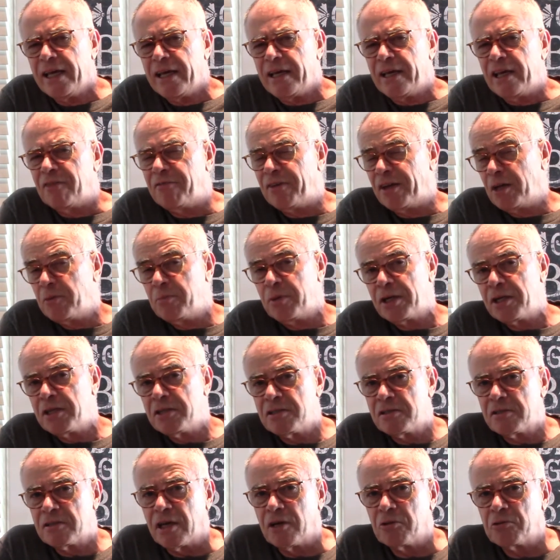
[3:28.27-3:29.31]
if
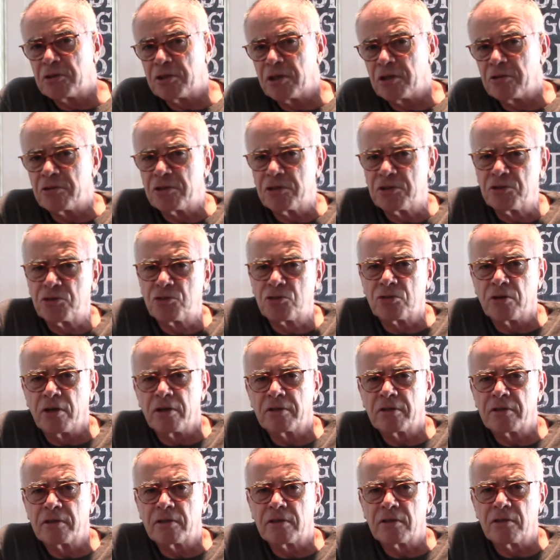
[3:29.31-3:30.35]
anybody's out there has
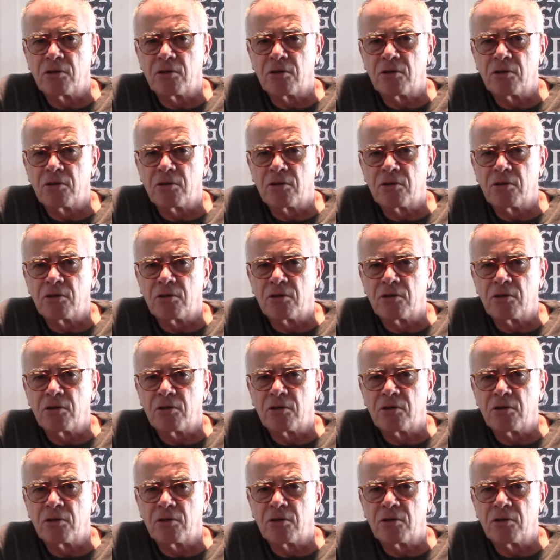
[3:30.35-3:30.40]
drunk